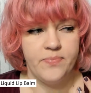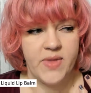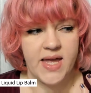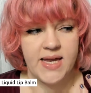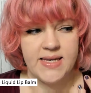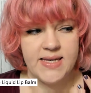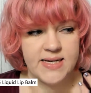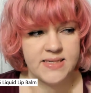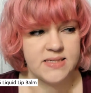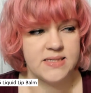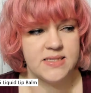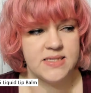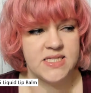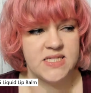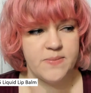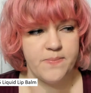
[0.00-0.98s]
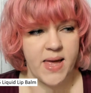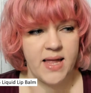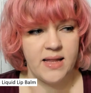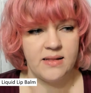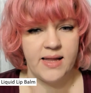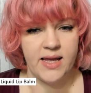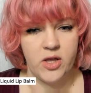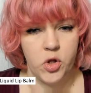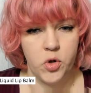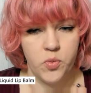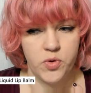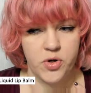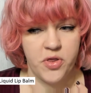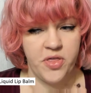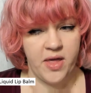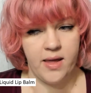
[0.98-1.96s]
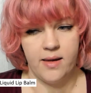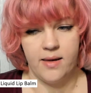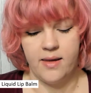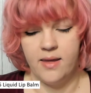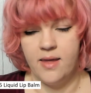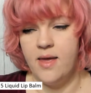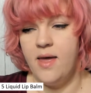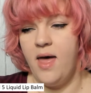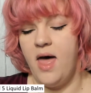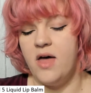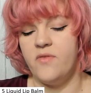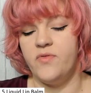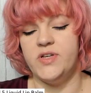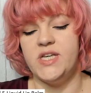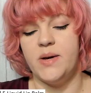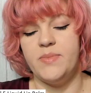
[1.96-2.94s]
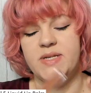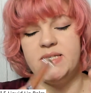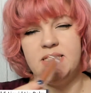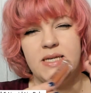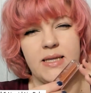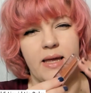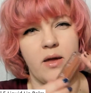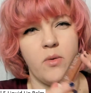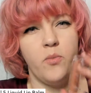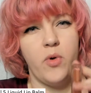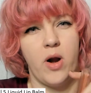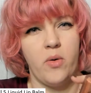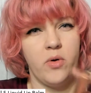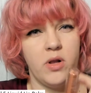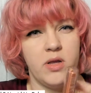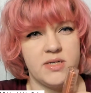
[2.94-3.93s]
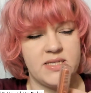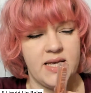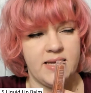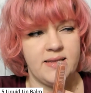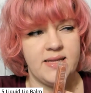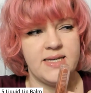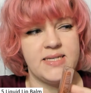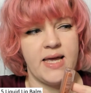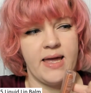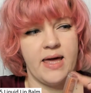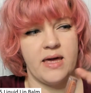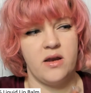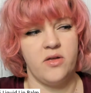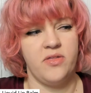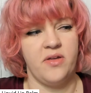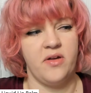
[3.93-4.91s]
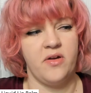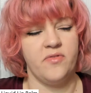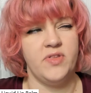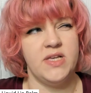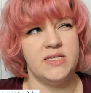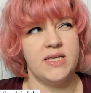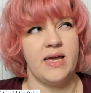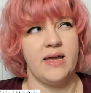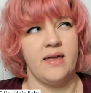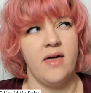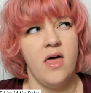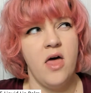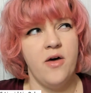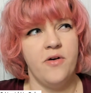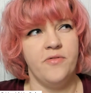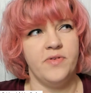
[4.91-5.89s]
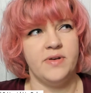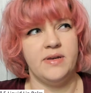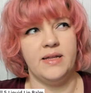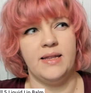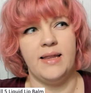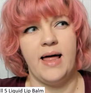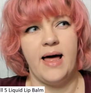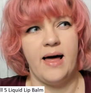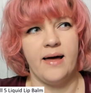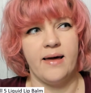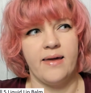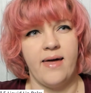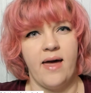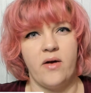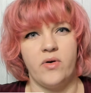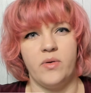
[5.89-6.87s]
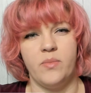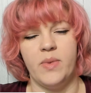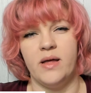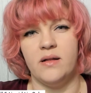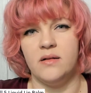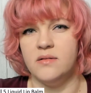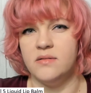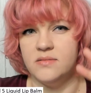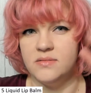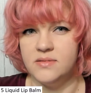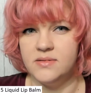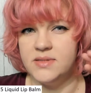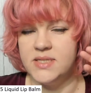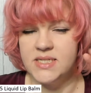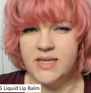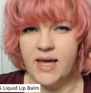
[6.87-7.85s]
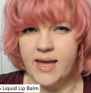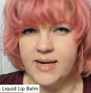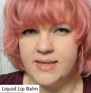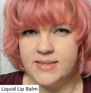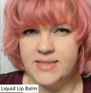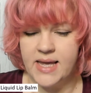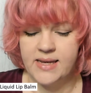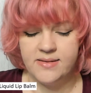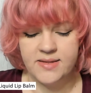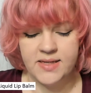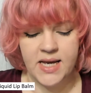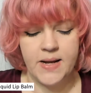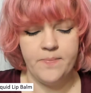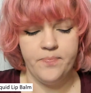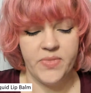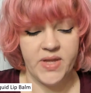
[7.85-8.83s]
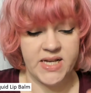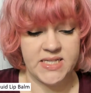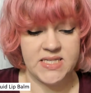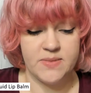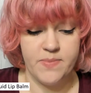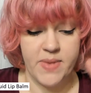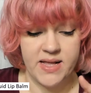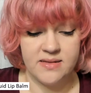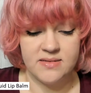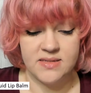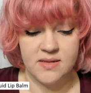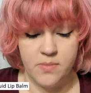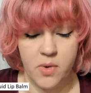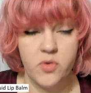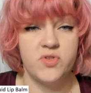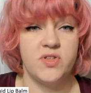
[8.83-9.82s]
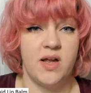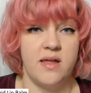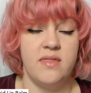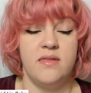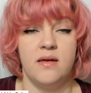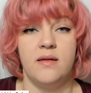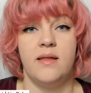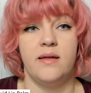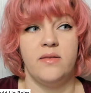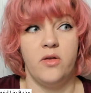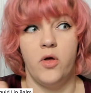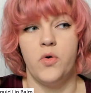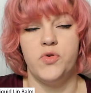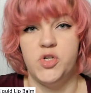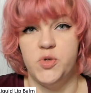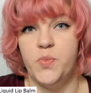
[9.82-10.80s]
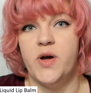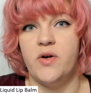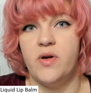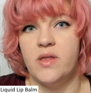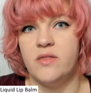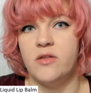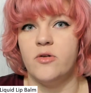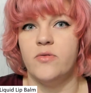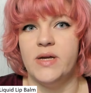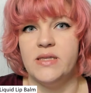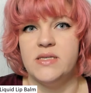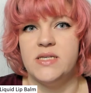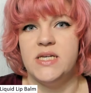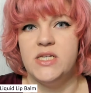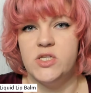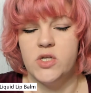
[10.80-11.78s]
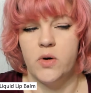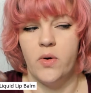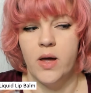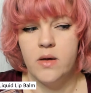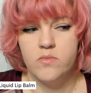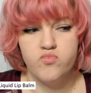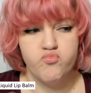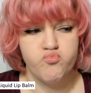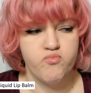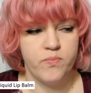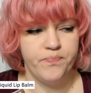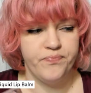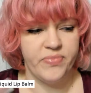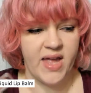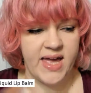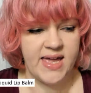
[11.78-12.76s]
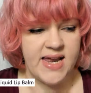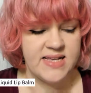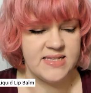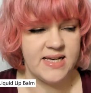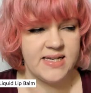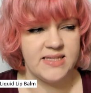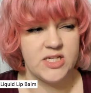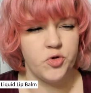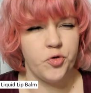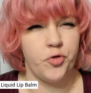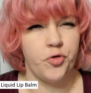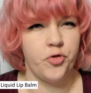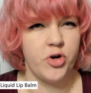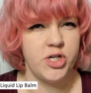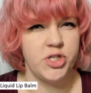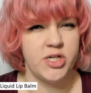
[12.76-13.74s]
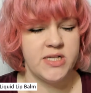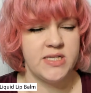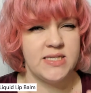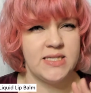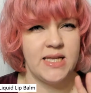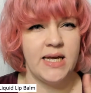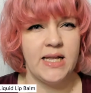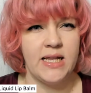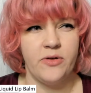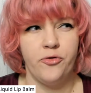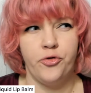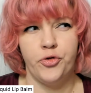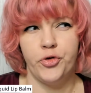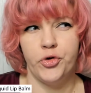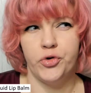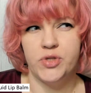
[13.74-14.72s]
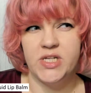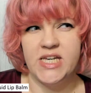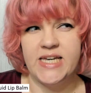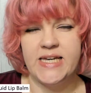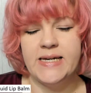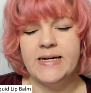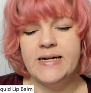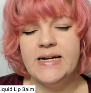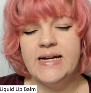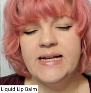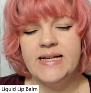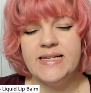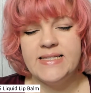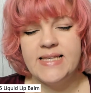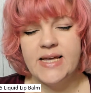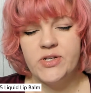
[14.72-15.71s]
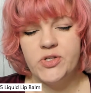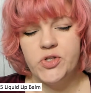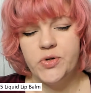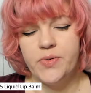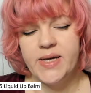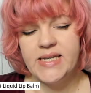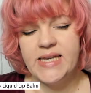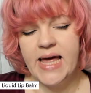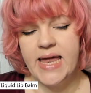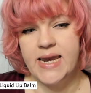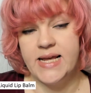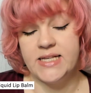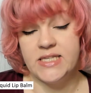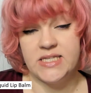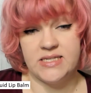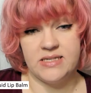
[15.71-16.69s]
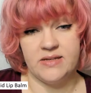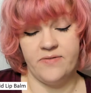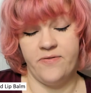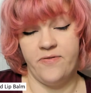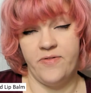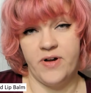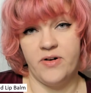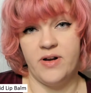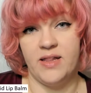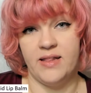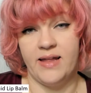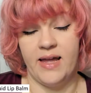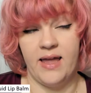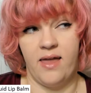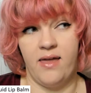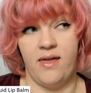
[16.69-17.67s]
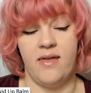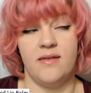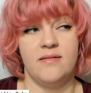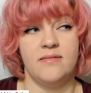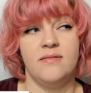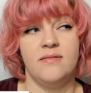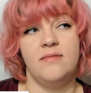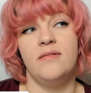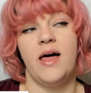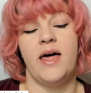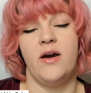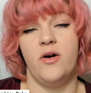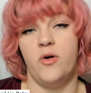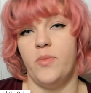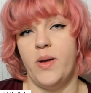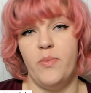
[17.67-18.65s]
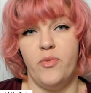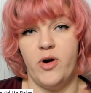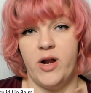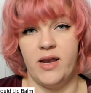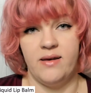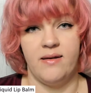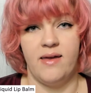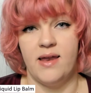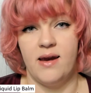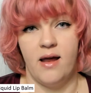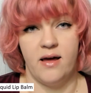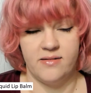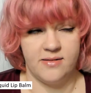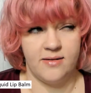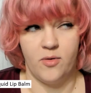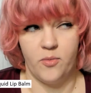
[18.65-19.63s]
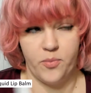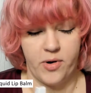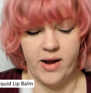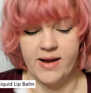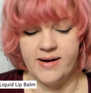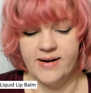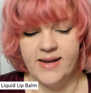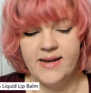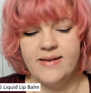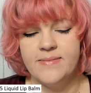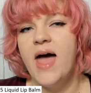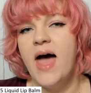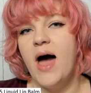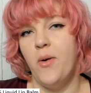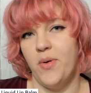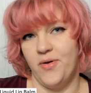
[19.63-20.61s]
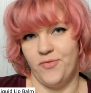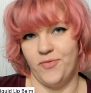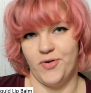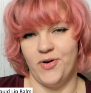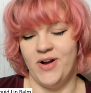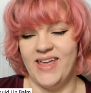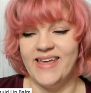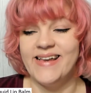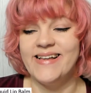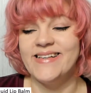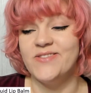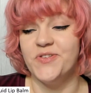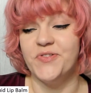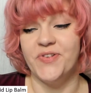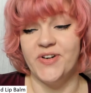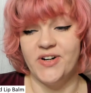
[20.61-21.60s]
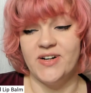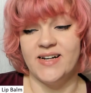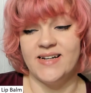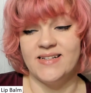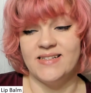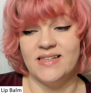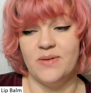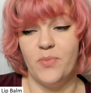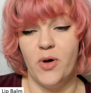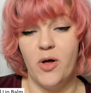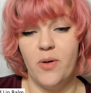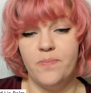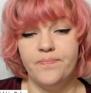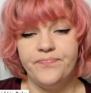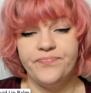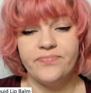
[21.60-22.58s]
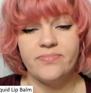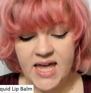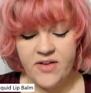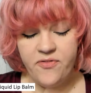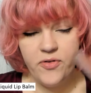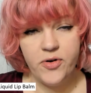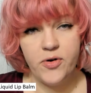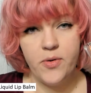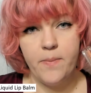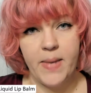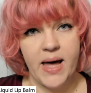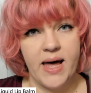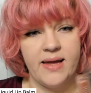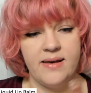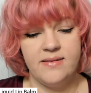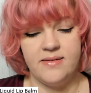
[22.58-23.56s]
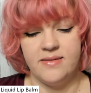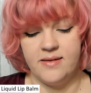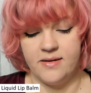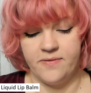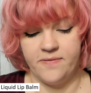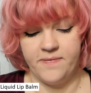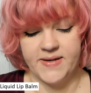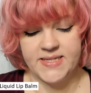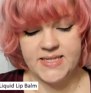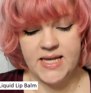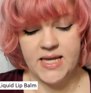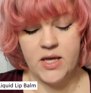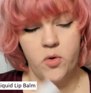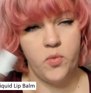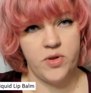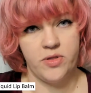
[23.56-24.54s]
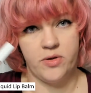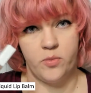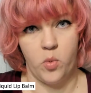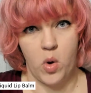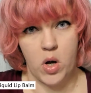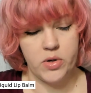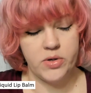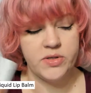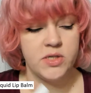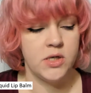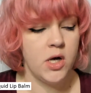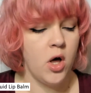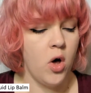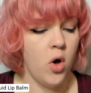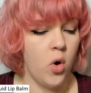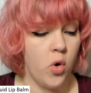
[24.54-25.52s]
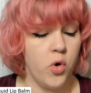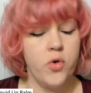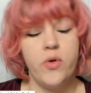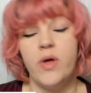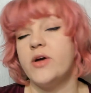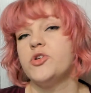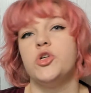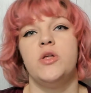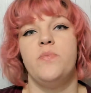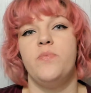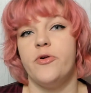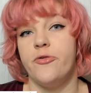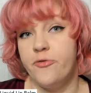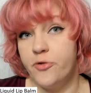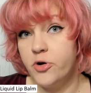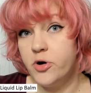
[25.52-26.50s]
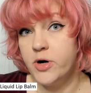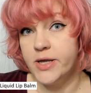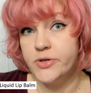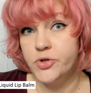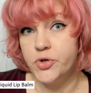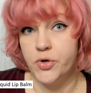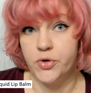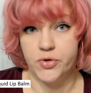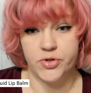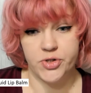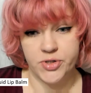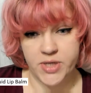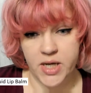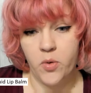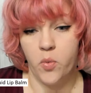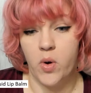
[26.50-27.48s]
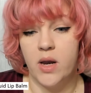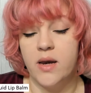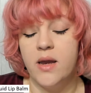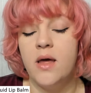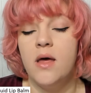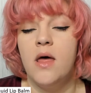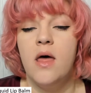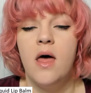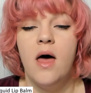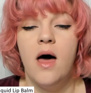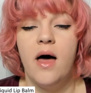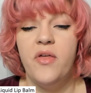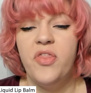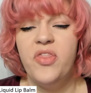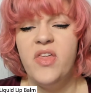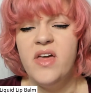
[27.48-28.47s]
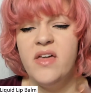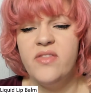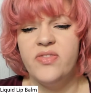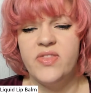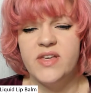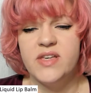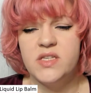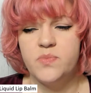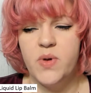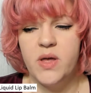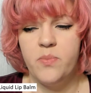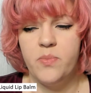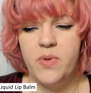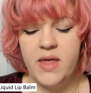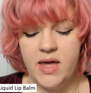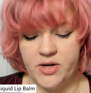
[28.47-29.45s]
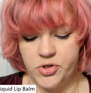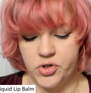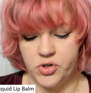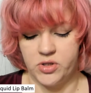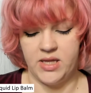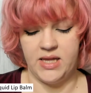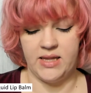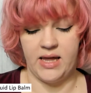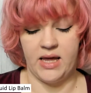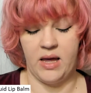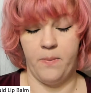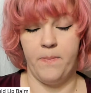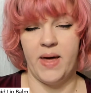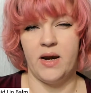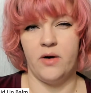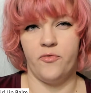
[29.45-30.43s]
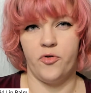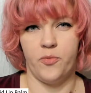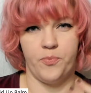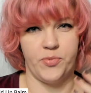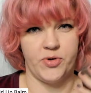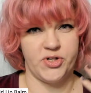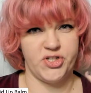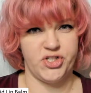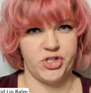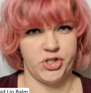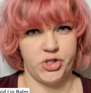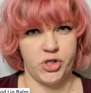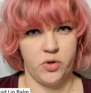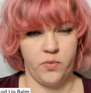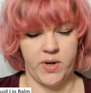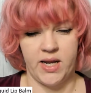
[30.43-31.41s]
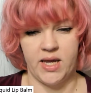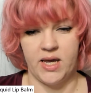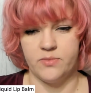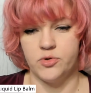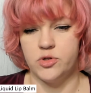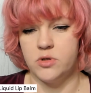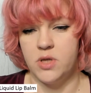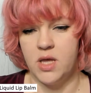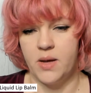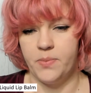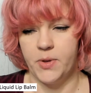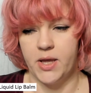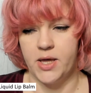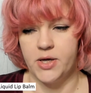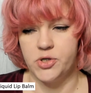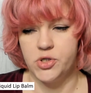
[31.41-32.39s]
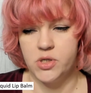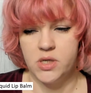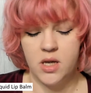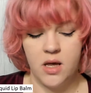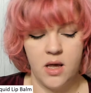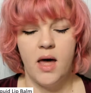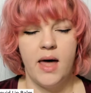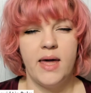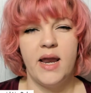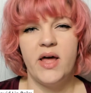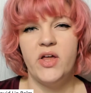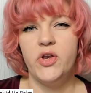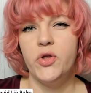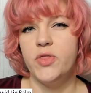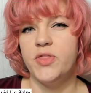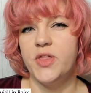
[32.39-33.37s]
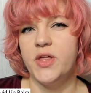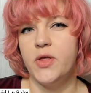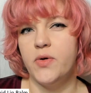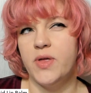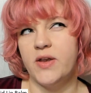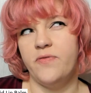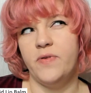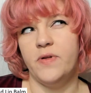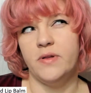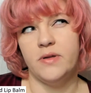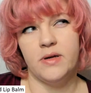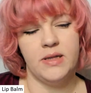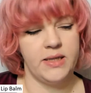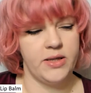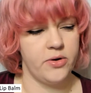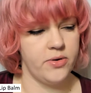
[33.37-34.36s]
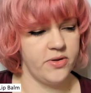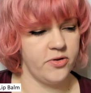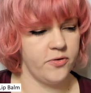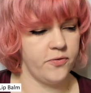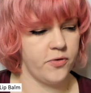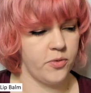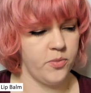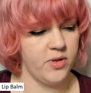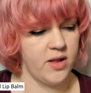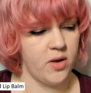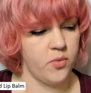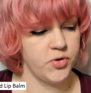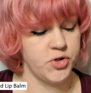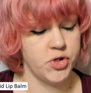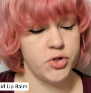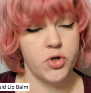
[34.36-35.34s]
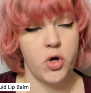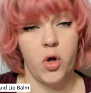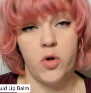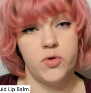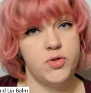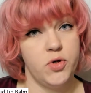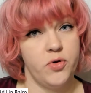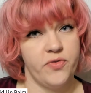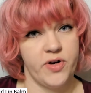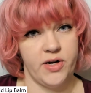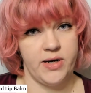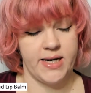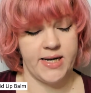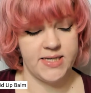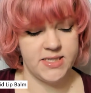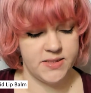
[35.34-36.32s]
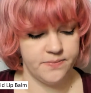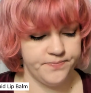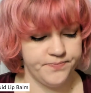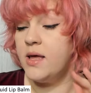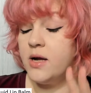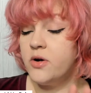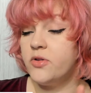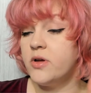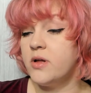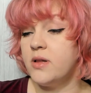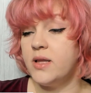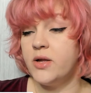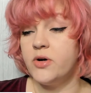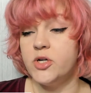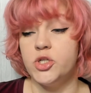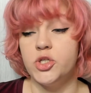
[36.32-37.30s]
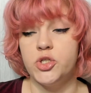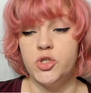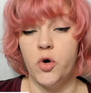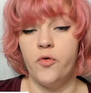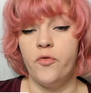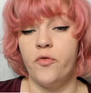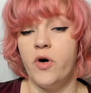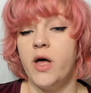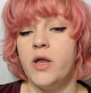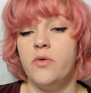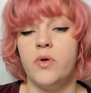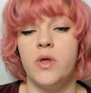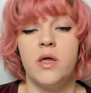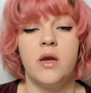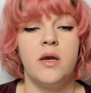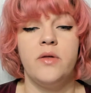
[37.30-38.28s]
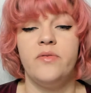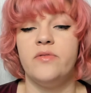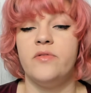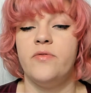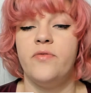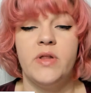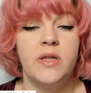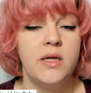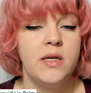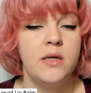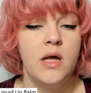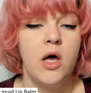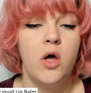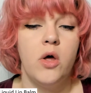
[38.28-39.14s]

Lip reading: It doesn't smell like you would think. Every time I see like a brown gloss like this, I kind of think of these like vanilla, caramel, this kind of scent. It smells the most, I think, like the goji berry and the green tea. So it has like this fresh and slightly fruity scent to it, and it's very like, I don't know, my brain cannot comprehend it. However, it is a very nice lip balm. If you don't mind the fussing with the wand, or you actually prefer it to your stick one, I think this may be actually like better for precision when it comes to the application. And I don't think you can feel the glitter in the formula, which is also very nice. Here the glitter is so fine you cannot even feel it.